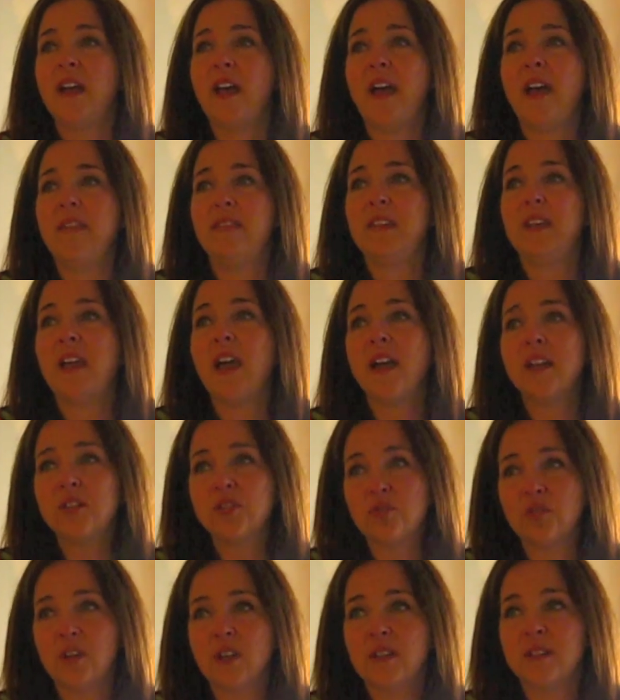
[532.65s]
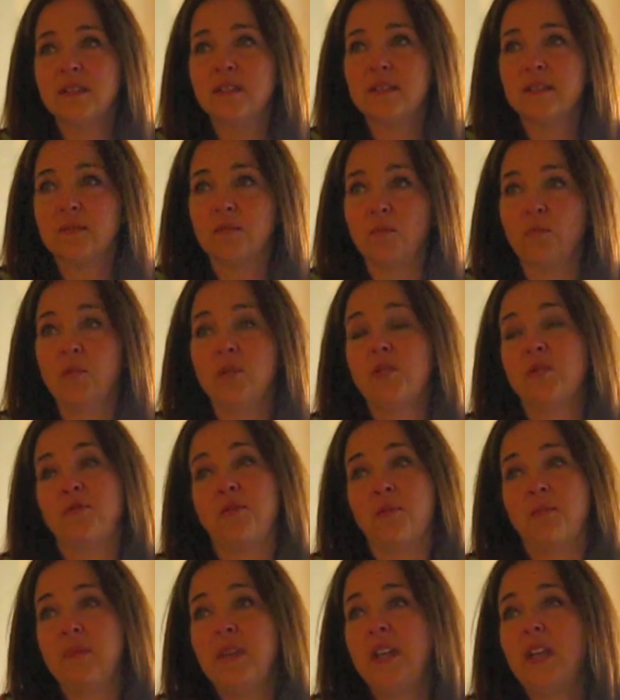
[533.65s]
And the extras, which
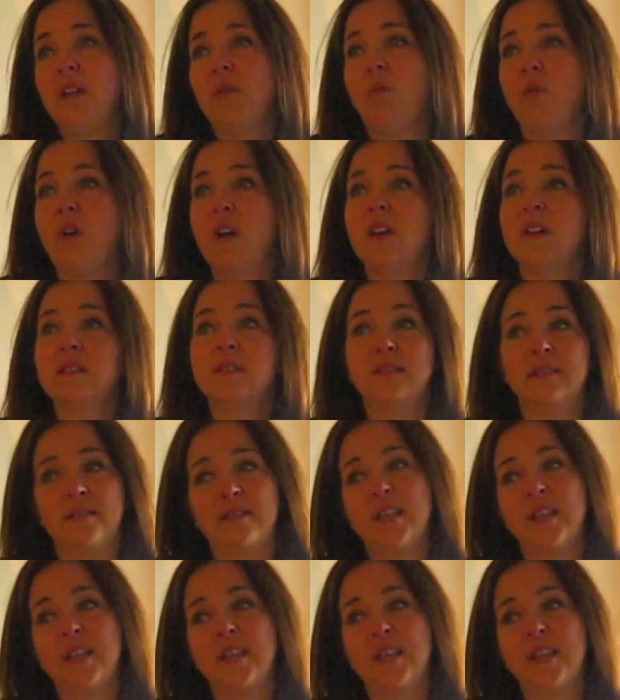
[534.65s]
for me was